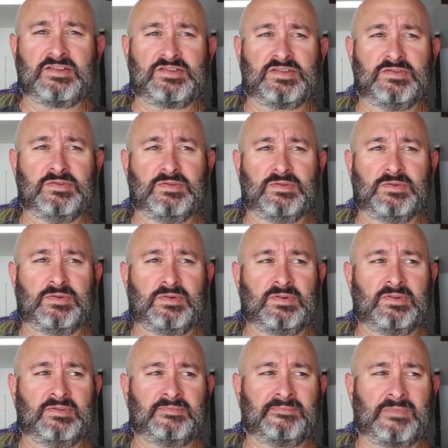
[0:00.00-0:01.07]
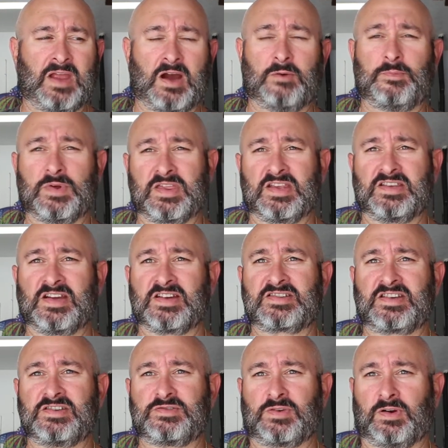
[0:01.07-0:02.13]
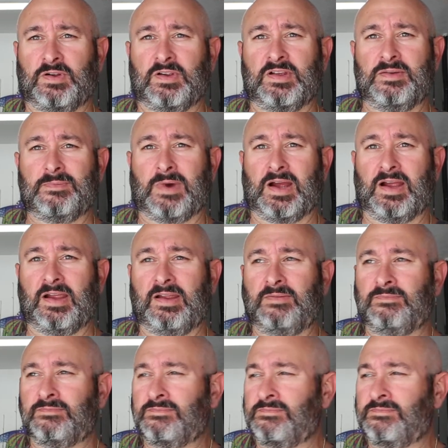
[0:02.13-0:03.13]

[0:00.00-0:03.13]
to help with the dust control in my